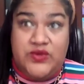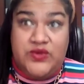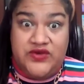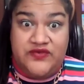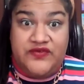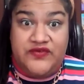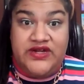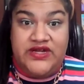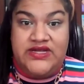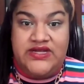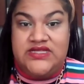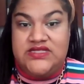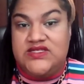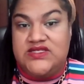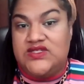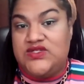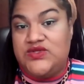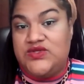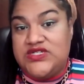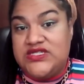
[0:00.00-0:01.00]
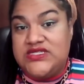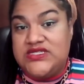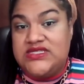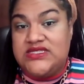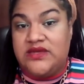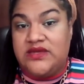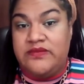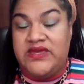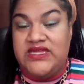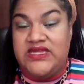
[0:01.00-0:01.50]
Welfare, and Institutions
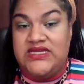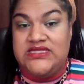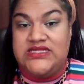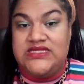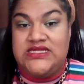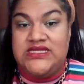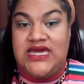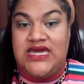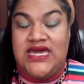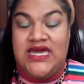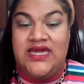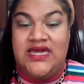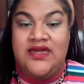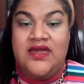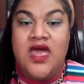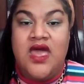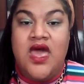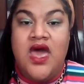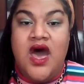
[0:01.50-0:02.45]
Committee today.